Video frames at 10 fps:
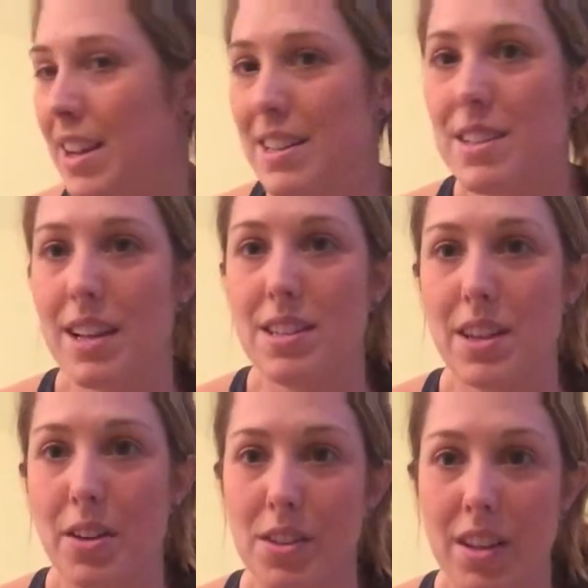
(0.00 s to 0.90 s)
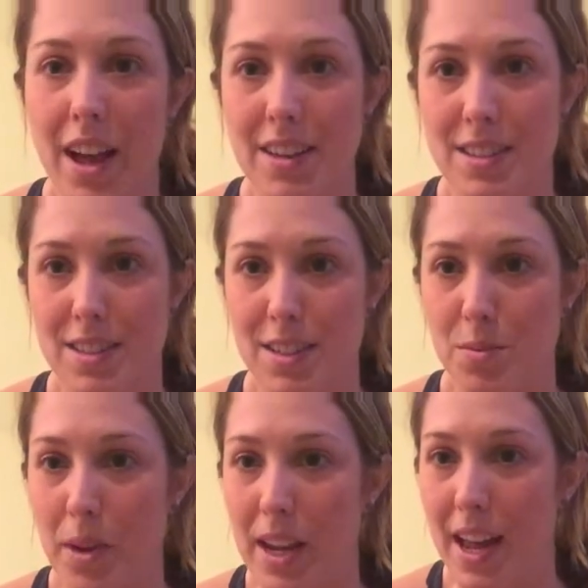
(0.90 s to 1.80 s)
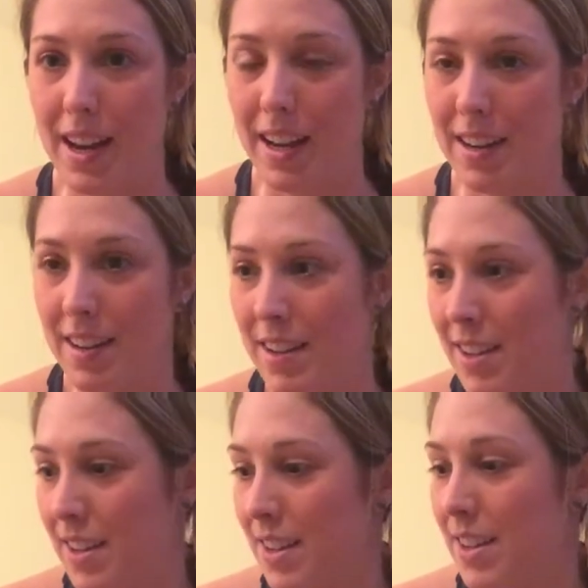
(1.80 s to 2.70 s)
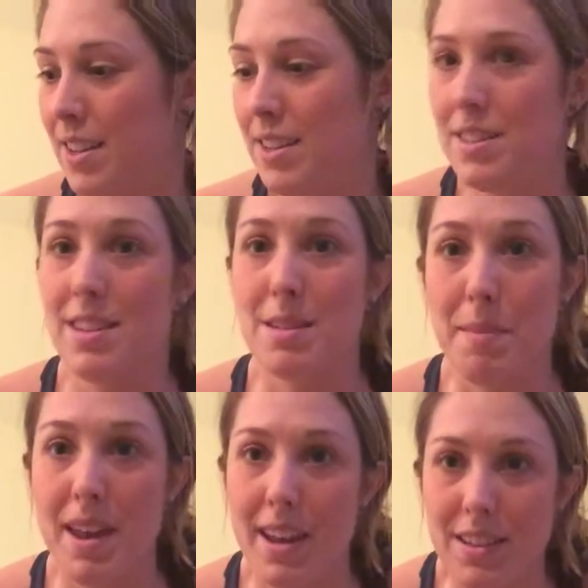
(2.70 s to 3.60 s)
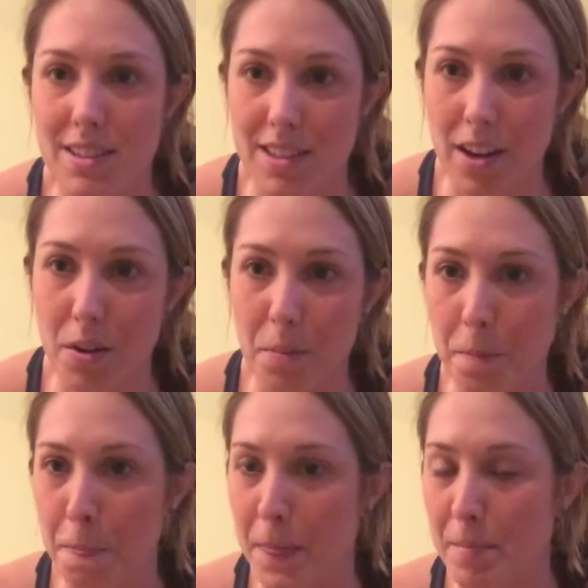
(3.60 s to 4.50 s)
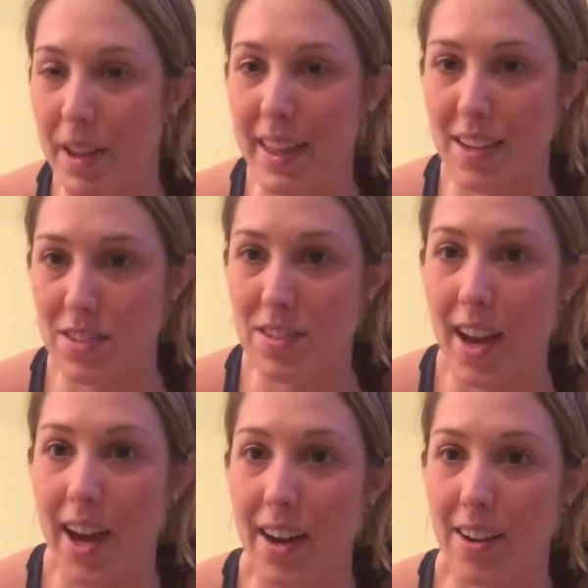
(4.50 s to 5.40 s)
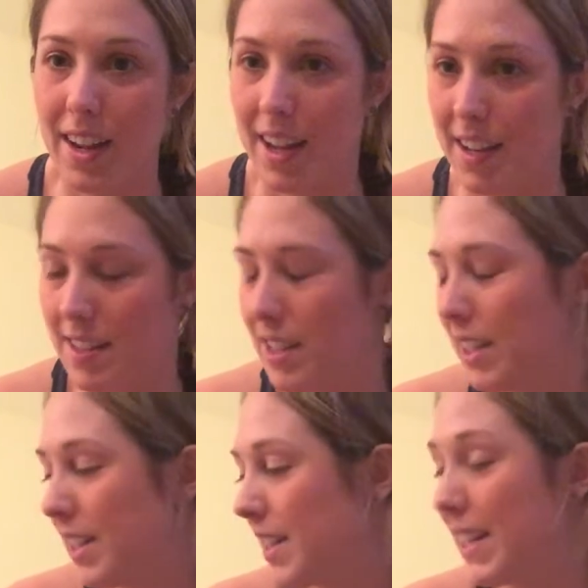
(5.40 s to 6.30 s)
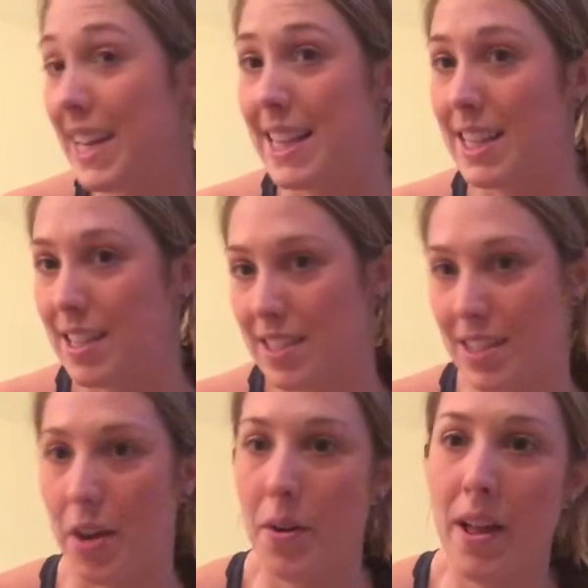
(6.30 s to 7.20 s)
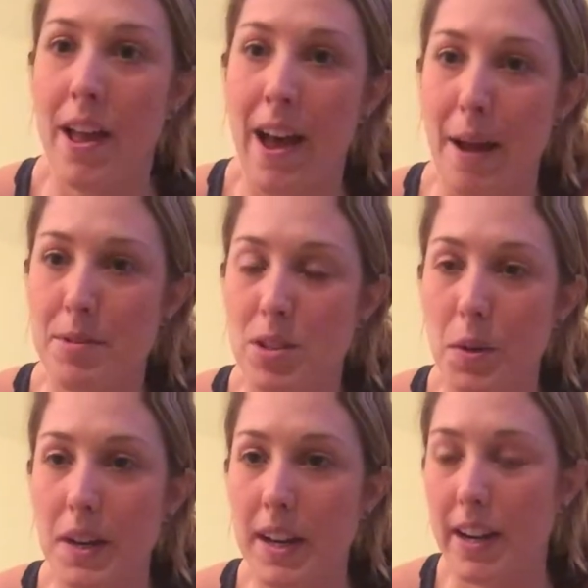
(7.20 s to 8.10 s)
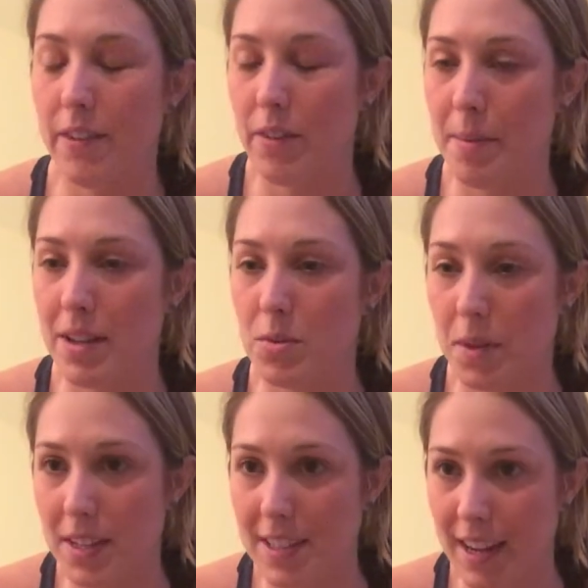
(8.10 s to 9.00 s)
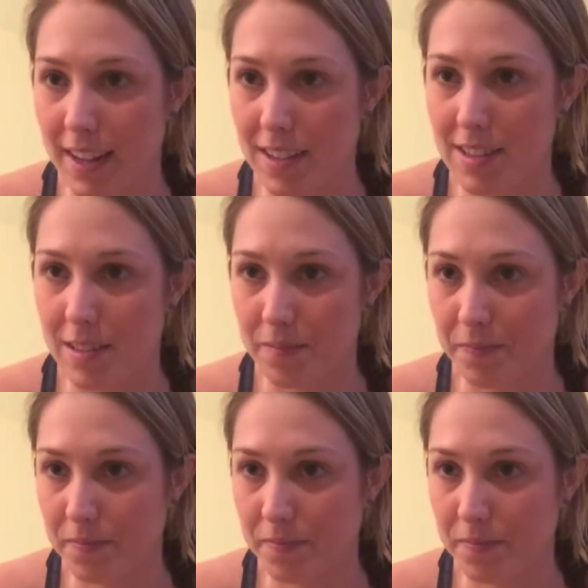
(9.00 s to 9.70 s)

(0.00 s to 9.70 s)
intense yoga classes this weekend and did some hits, so my legs are tired and they need this. So I'm just holding here for about 20 seconds,